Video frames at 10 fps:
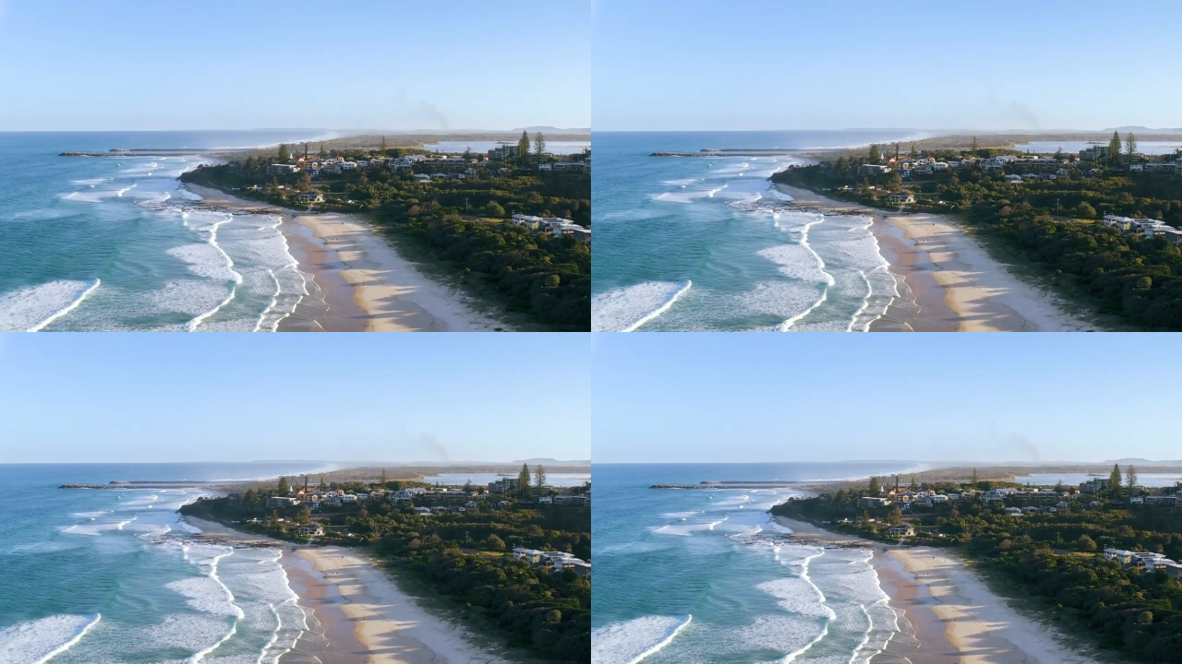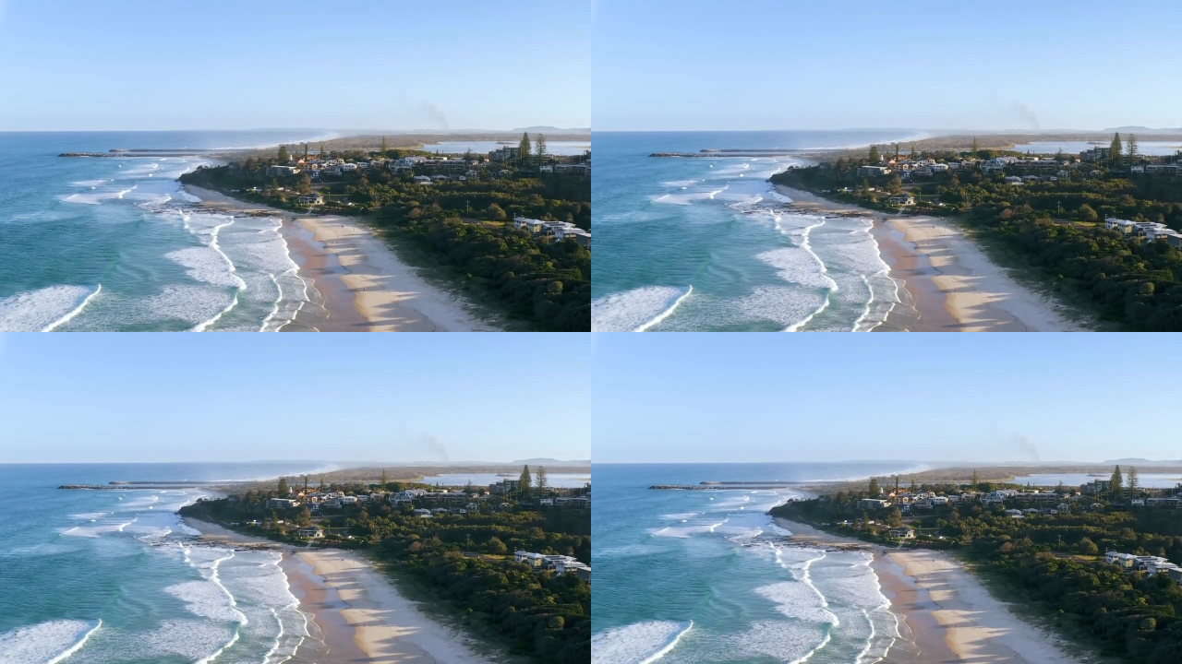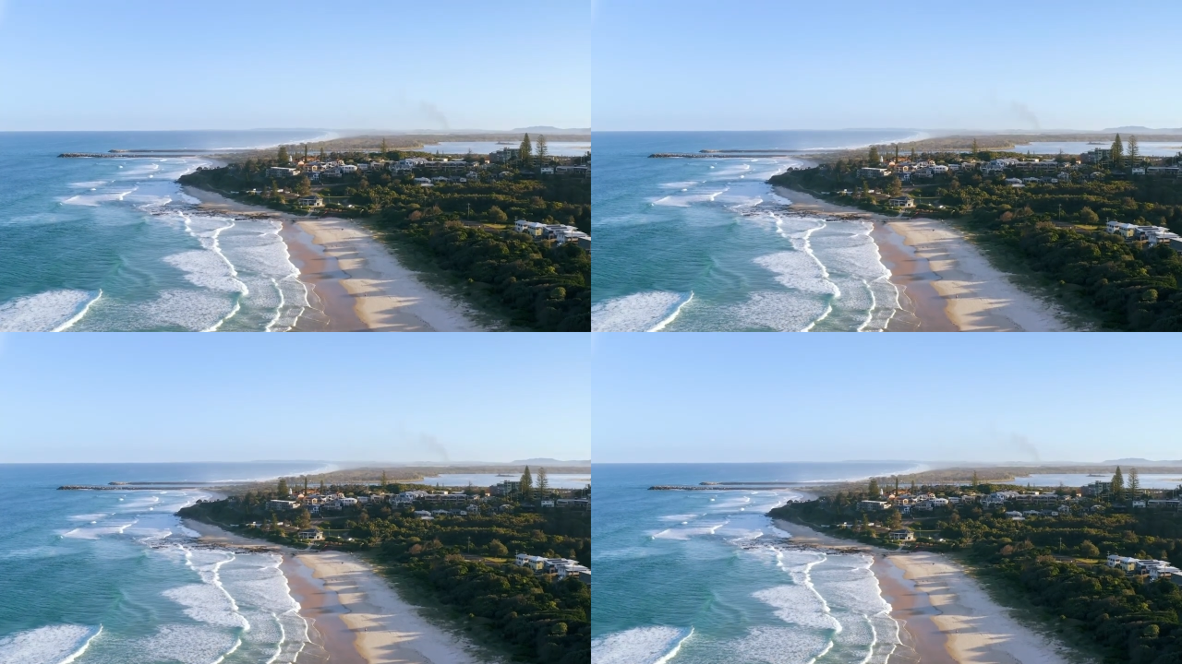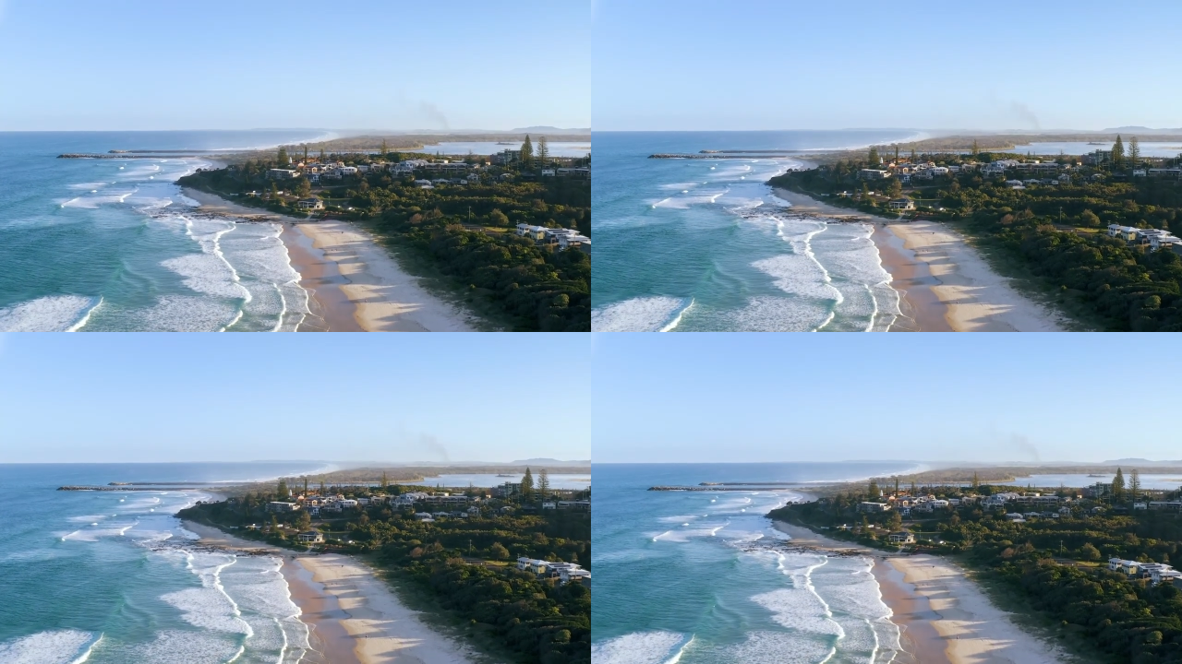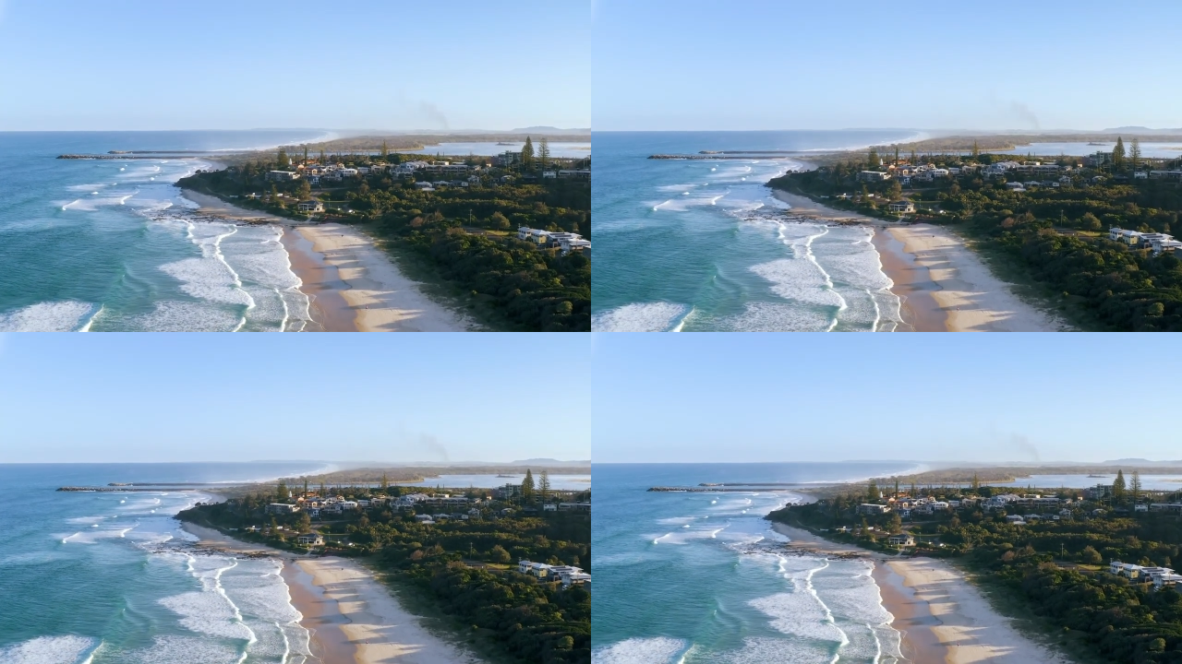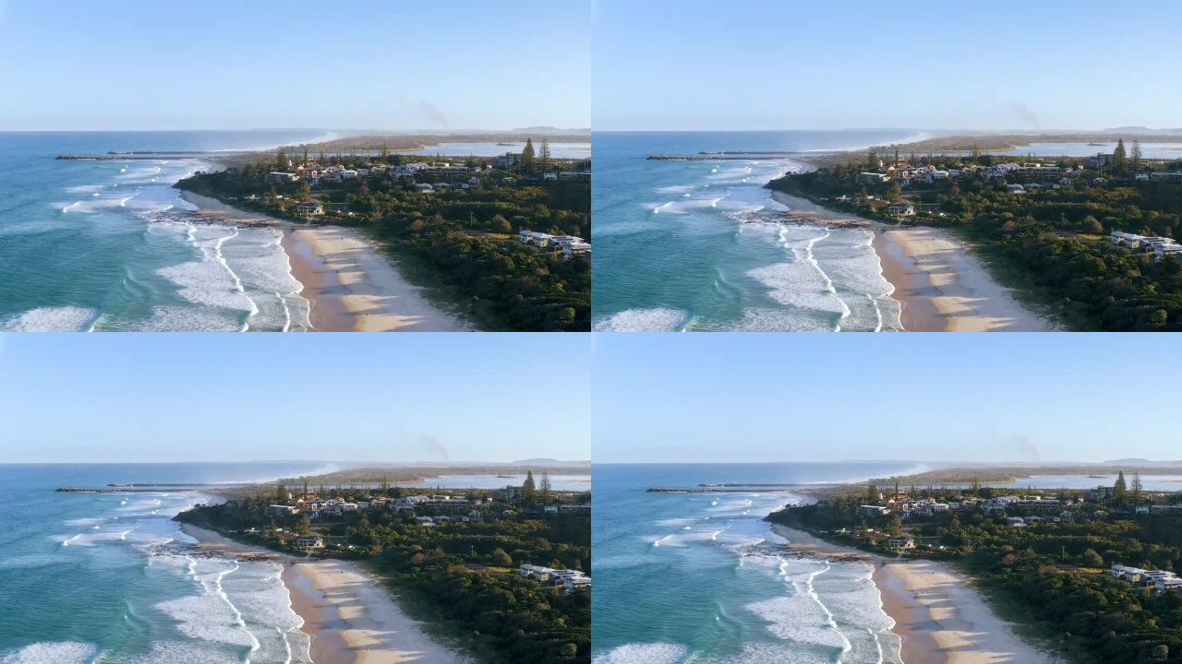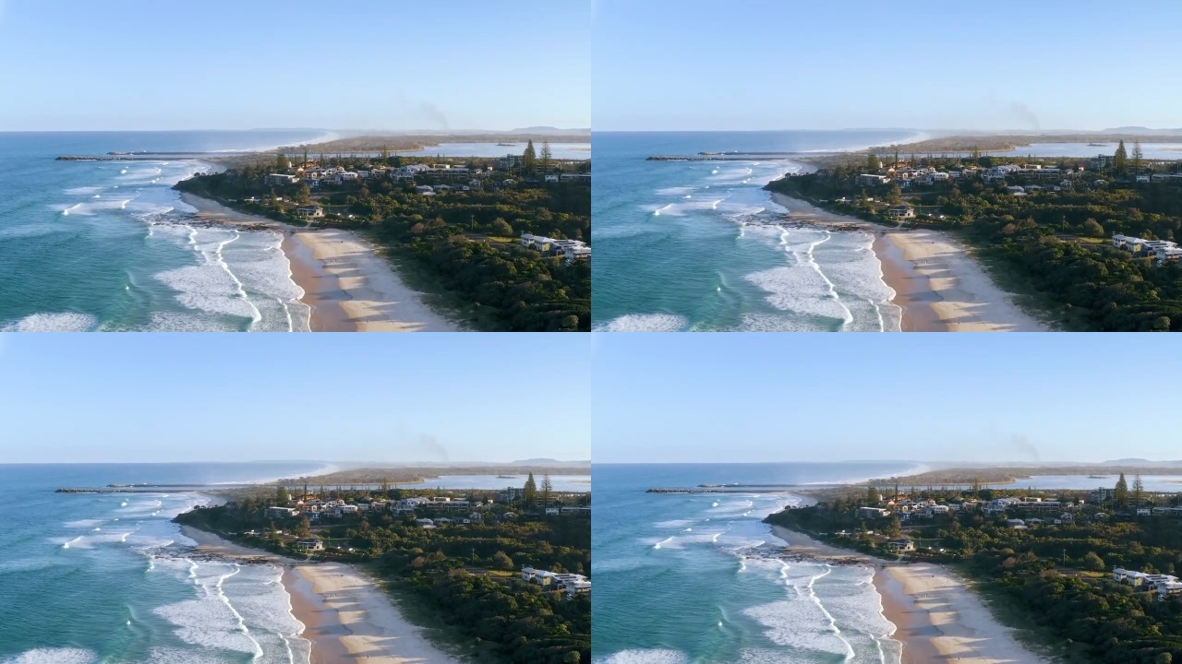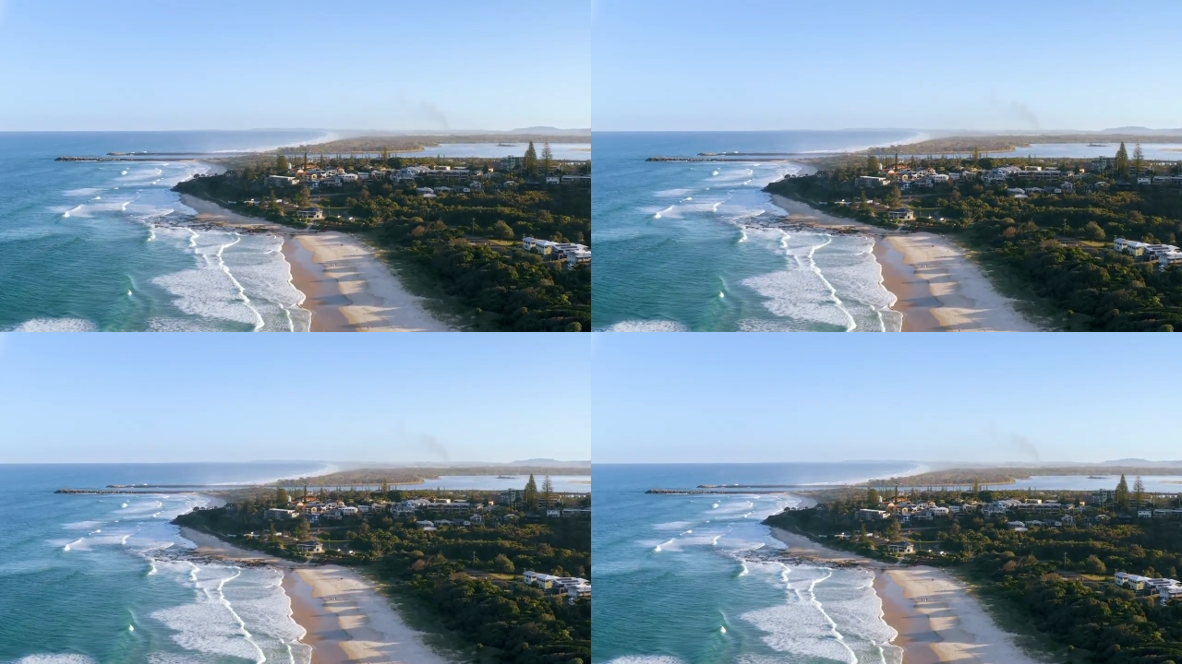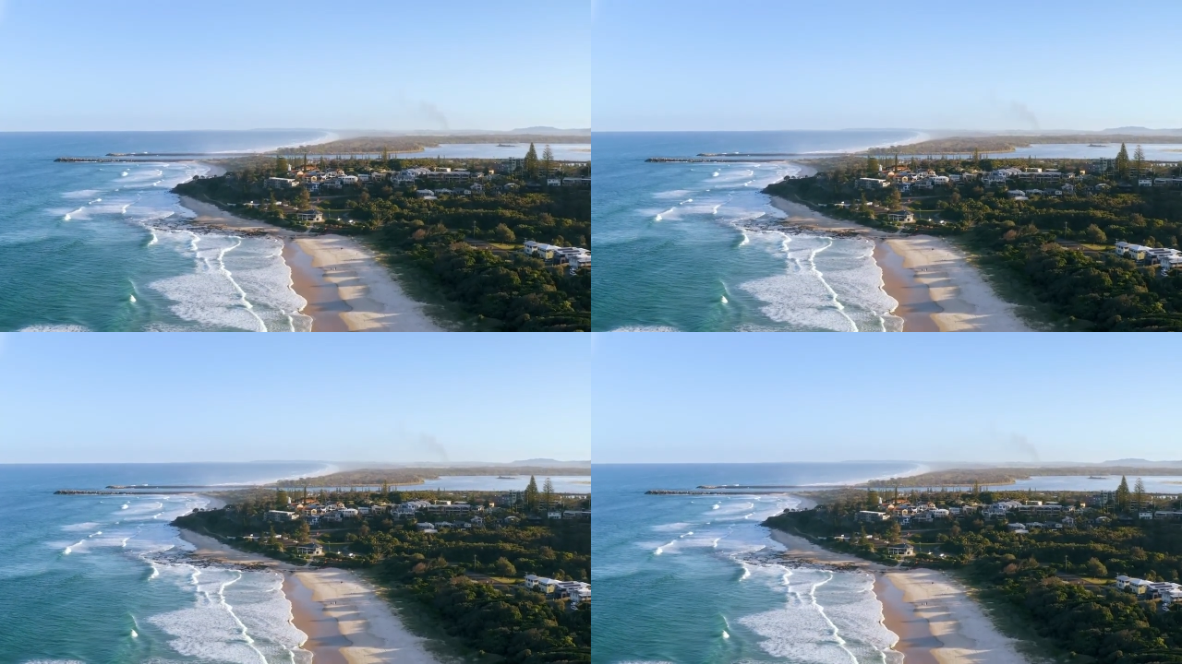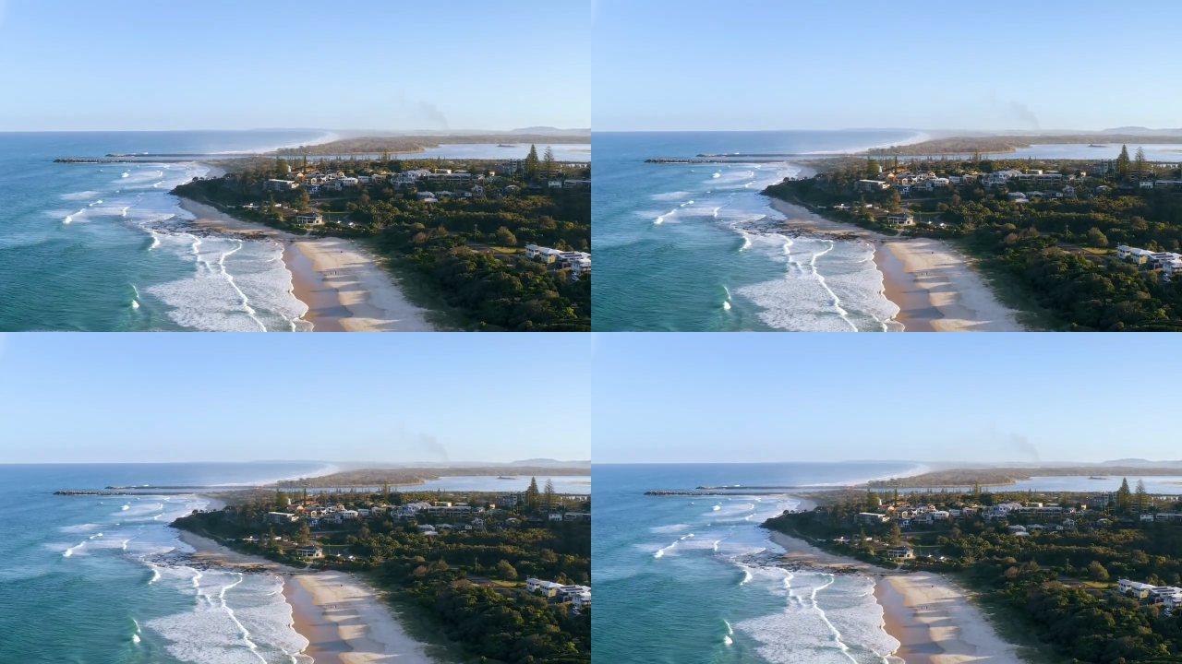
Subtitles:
No face is visible, so there are no lips to read.